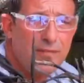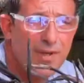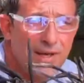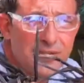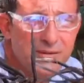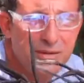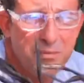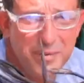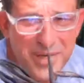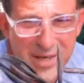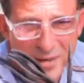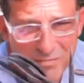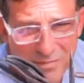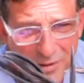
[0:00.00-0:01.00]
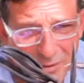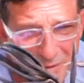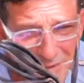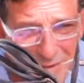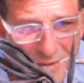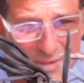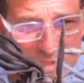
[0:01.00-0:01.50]
That's what a banana flower
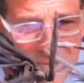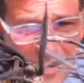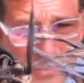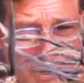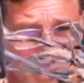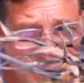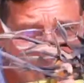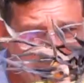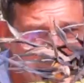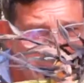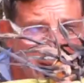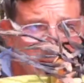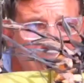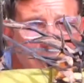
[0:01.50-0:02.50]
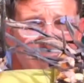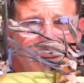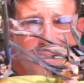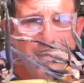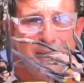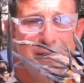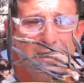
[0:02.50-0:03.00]
stem looks like.
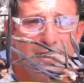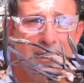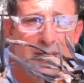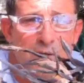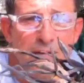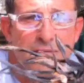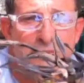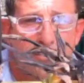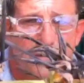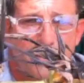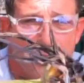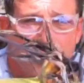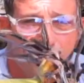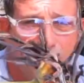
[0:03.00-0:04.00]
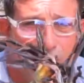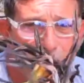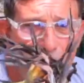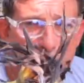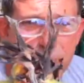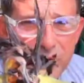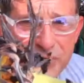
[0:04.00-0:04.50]
Full grown
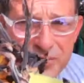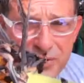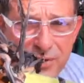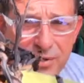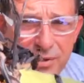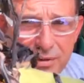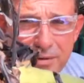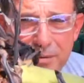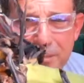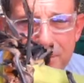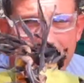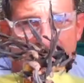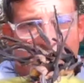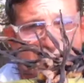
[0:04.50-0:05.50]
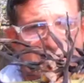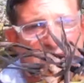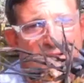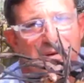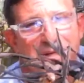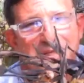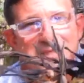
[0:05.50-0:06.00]
from a musa. And you
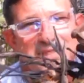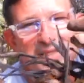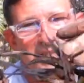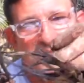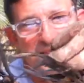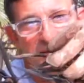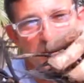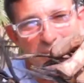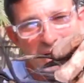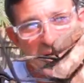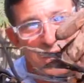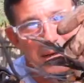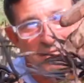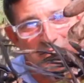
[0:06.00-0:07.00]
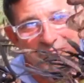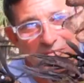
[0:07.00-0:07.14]
see all these things, these are banana